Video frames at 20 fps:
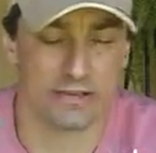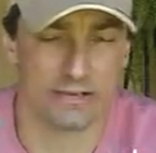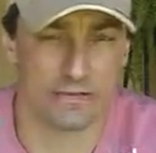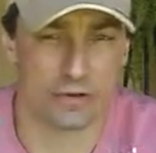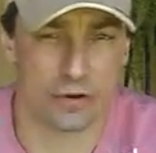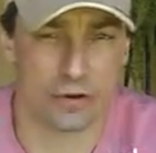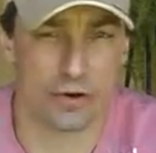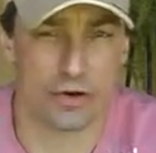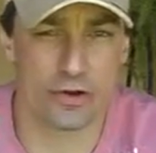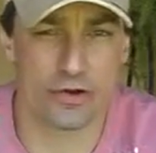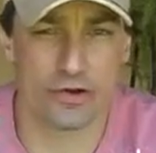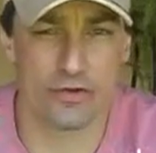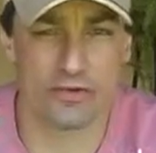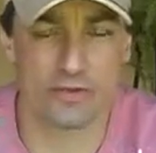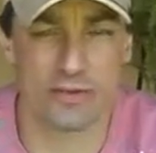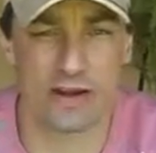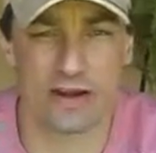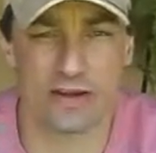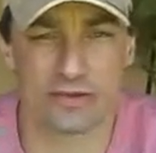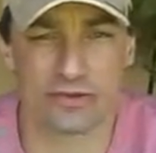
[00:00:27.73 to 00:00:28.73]
If you're a
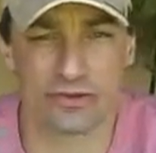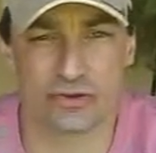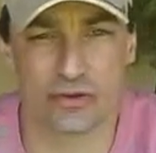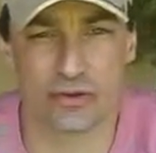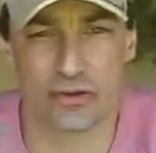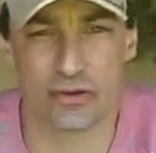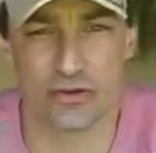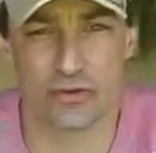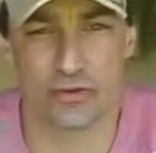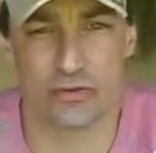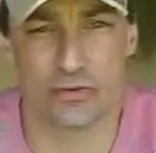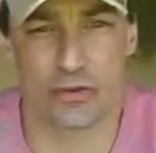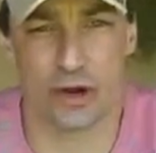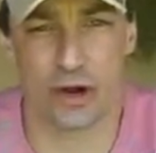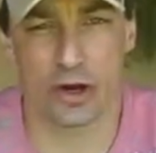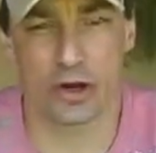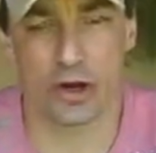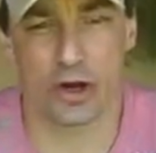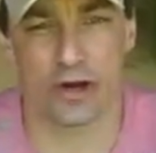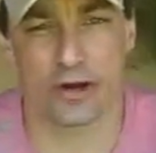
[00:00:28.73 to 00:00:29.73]
youth minister or a youth
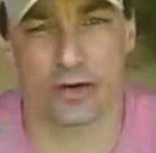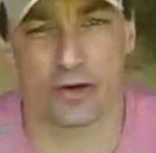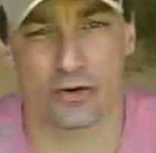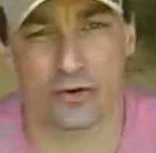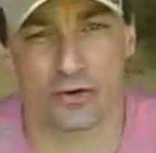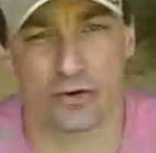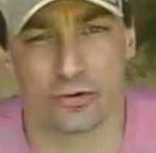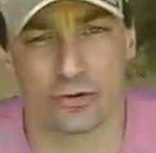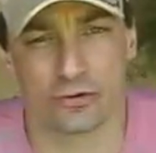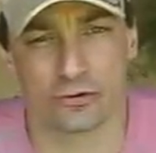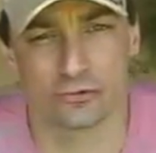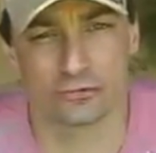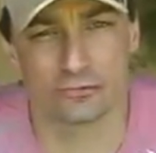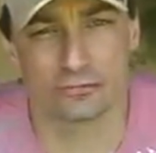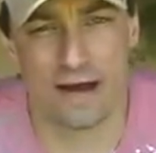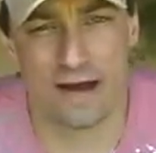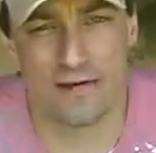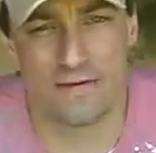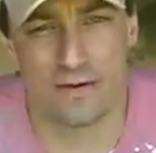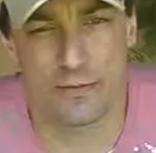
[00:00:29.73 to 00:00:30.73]
worker and you're
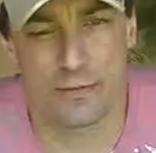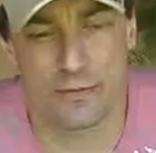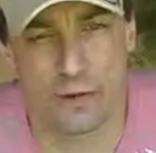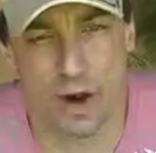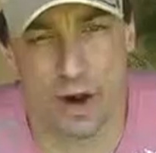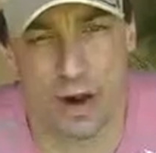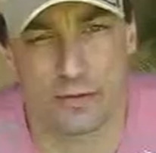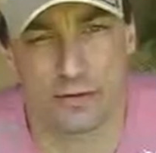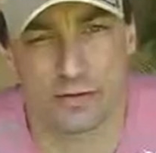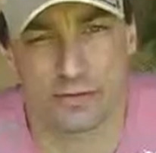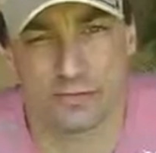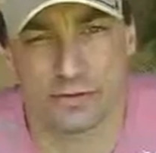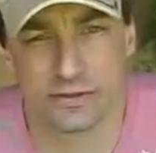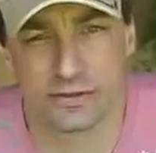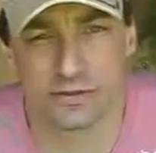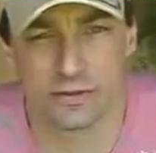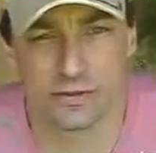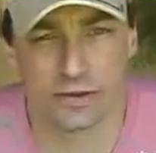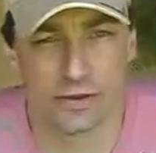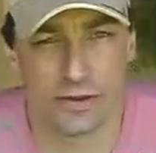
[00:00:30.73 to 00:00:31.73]
having
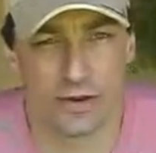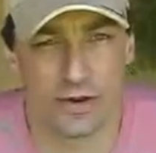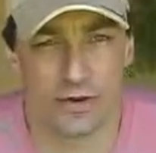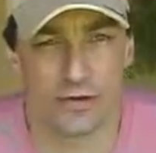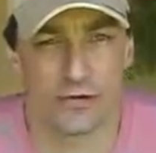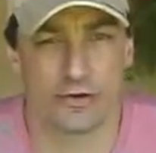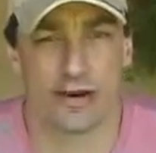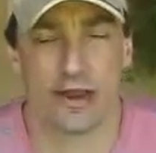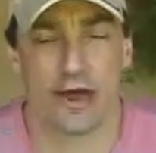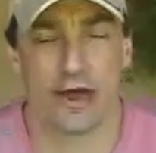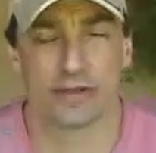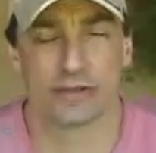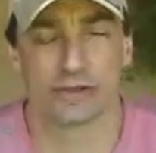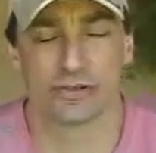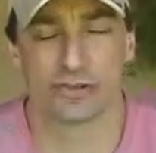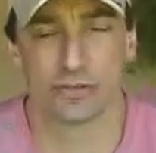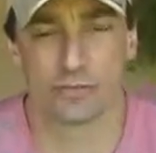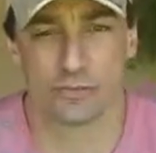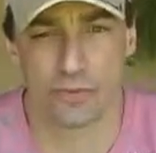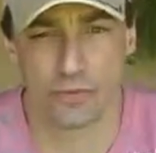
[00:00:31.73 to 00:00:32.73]
problems in your
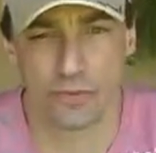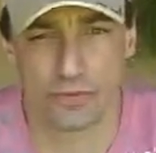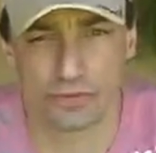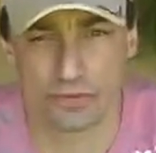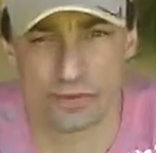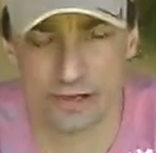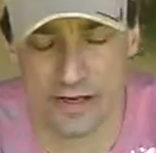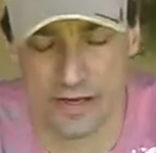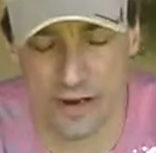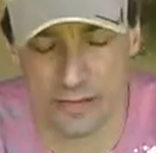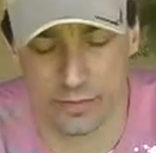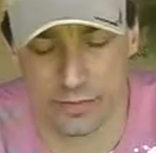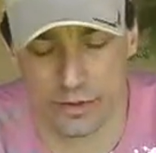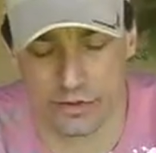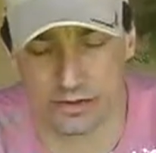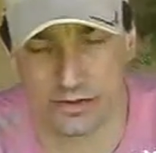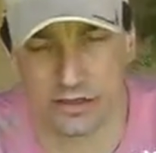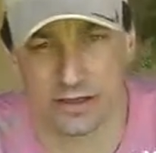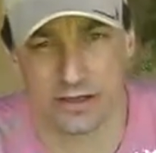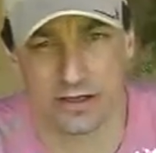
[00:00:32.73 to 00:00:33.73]
relationship with your senior
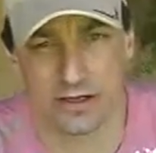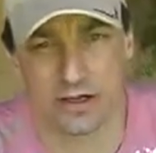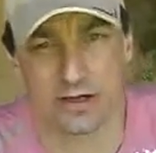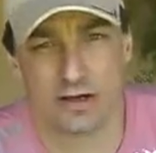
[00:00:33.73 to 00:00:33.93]
pastor,